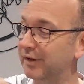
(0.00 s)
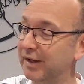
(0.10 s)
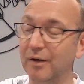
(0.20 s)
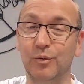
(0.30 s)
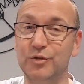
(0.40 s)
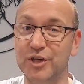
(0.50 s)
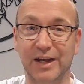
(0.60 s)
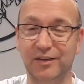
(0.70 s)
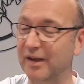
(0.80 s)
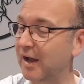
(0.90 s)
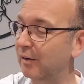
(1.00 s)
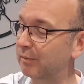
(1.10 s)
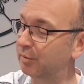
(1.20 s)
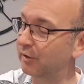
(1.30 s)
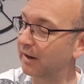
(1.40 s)
and it all checked
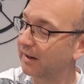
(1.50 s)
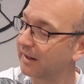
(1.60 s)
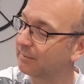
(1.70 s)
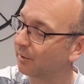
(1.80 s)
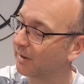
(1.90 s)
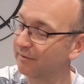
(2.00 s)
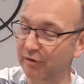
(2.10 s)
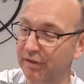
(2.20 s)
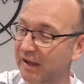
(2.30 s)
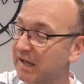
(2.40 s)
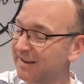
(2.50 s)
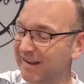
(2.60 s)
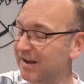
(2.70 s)
out, product label and everything.